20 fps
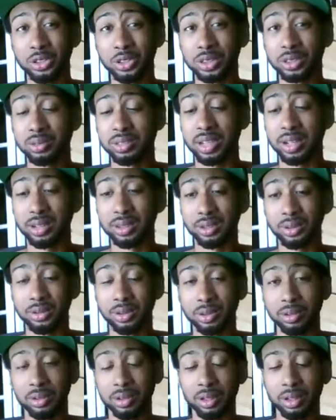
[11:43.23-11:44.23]
You can
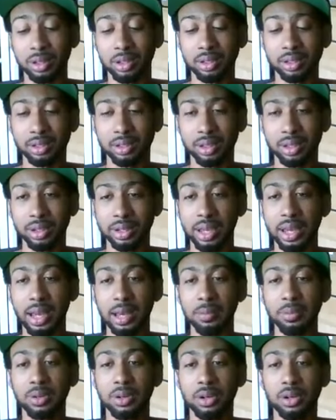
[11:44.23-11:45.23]
download an
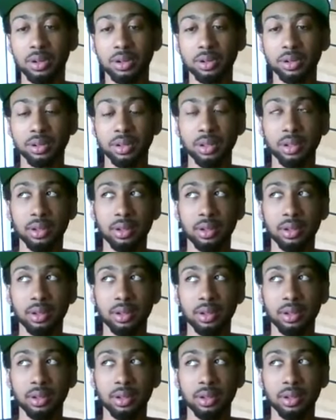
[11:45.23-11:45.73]
app called